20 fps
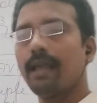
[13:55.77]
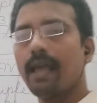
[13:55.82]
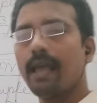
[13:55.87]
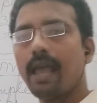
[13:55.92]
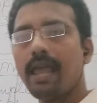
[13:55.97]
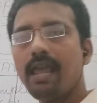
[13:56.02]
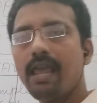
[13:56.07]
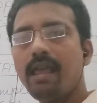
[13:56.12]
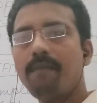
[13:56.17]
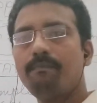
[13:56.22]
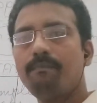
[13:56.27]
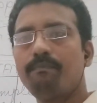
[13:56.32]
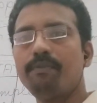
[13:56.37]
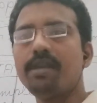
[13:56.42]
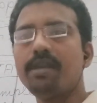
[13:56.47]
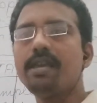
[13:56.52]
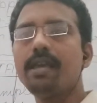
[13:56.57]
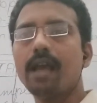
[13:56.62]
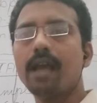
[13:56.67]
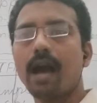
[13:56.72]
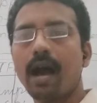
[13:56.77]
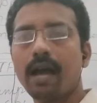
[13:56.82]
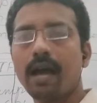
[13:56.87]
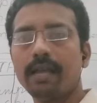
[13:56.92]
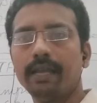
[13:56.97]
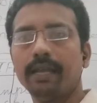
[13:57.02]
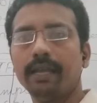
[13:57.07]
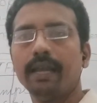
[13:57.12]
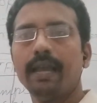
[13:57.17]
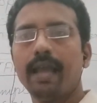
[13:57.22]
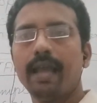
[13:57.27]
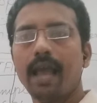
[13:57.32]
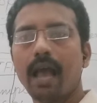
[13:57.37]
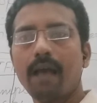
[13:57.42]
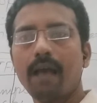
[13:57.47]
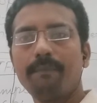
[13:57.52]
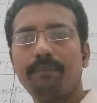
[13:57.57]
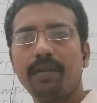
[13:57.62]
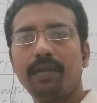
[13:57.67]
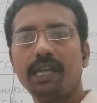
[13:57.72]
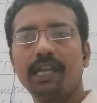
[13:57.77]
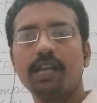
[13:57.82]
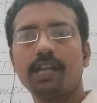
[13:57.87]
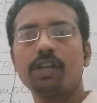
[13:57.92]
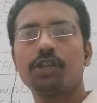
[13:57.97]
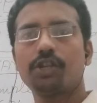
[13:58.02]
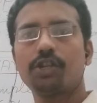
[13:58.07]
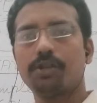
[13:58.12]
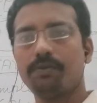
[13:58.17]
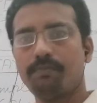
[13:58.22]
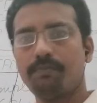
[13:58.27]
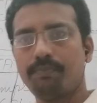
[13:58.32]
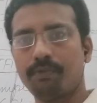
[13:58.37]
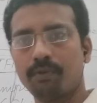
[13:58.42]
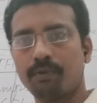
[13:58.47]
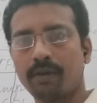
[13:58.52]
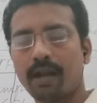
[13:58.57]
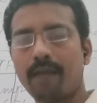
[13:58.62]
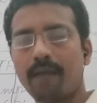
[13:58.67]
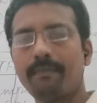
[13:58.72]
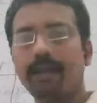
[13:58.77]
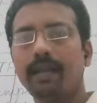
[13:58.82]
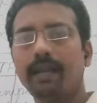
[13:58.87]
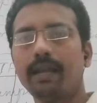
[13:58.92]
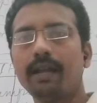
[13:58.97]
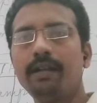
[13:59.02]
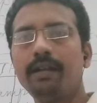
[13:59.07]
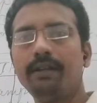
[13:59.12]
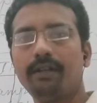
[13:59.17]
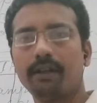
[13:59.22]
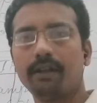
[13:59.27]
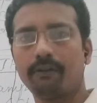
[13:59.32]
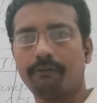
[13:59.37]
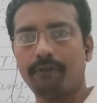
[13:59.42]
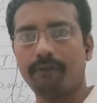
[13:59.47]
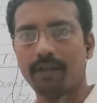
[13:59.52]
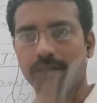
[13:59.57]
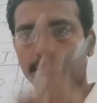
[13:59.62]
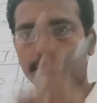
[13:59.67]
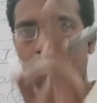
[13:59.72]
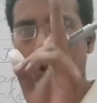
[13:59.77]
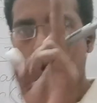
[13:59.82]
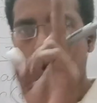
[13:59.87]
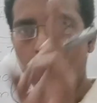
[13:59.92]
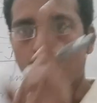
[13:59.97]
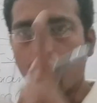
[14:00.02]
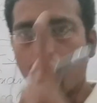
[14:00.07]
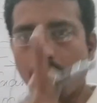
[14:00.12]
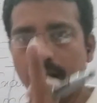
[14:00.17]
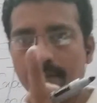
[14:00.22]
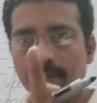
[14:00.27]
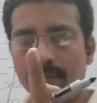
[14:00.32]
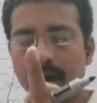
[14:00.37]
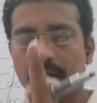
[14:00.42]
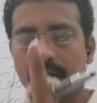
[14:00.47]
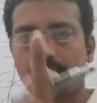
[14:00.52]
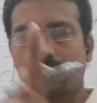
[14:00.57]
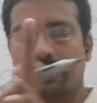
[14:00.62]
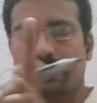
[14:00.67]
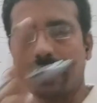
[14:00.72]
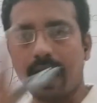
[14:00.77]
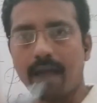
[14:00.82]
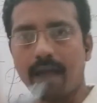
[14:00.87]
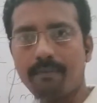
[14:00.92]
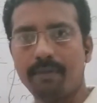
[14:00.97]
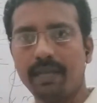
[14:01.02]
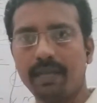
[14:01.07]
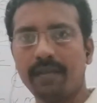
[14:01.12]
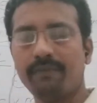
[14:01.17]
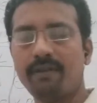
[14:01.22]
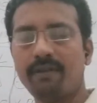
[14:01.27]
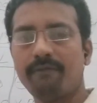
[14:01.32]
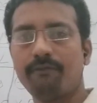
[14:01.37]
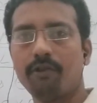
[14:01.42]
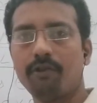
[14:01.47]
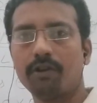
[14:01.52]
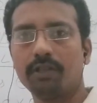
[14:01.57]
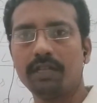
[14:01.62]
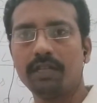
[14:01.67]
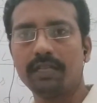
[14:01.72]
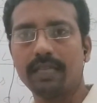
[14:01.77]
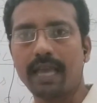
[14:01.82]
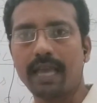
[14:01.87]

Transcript: API, application programming interface. 1 marks can be given for this